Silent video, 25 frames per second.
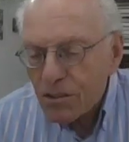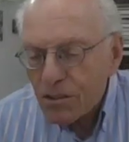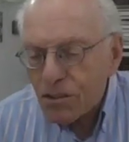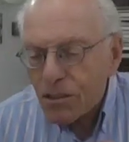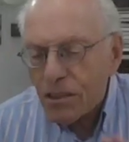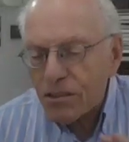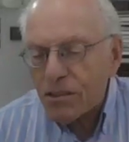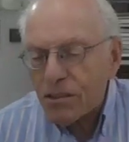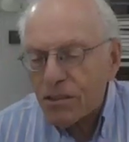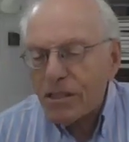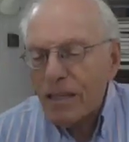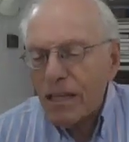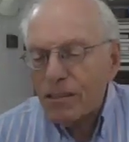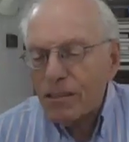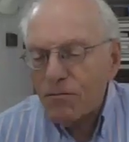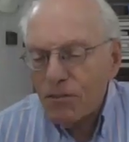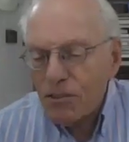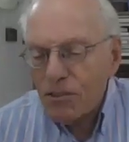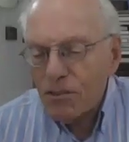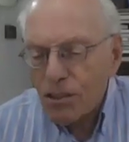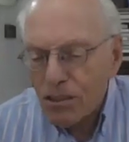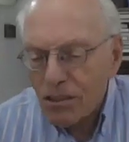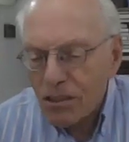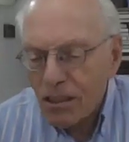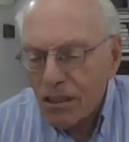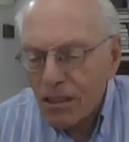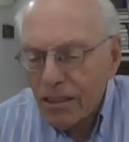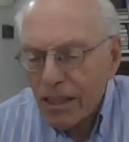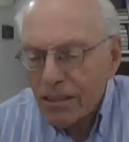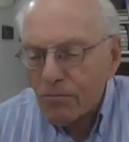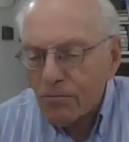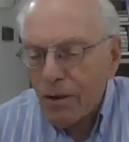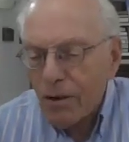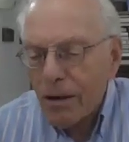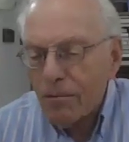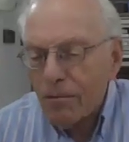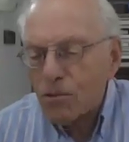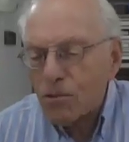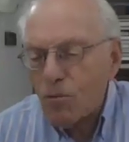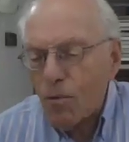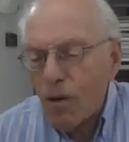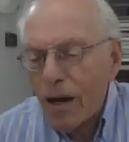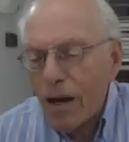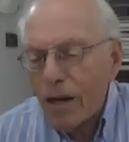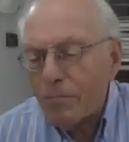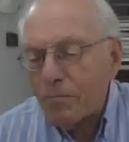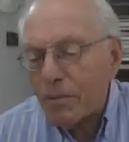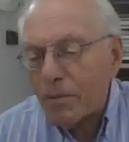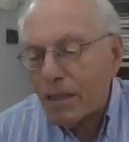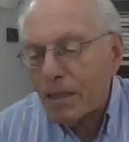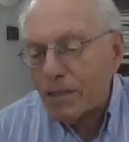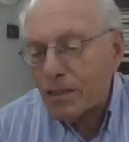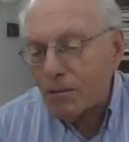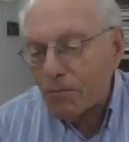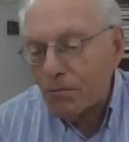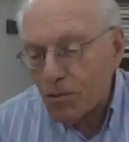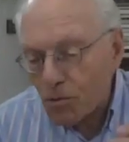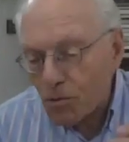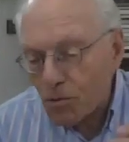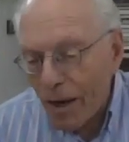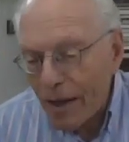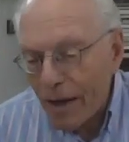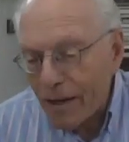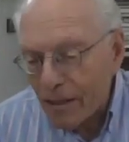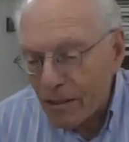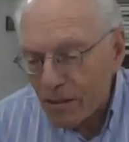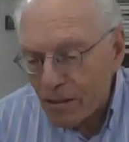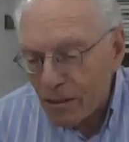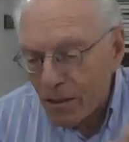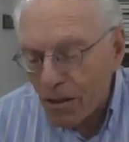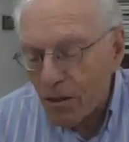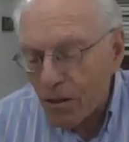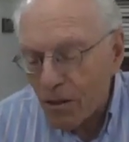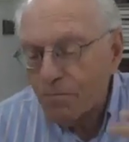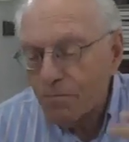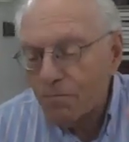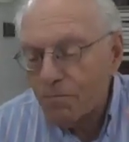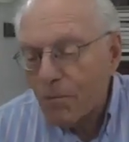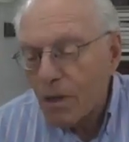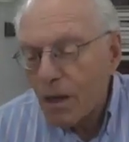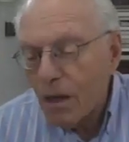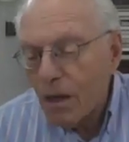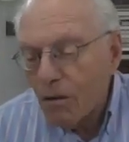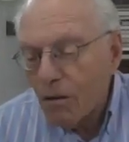That's why he was quiet, because he was waiting till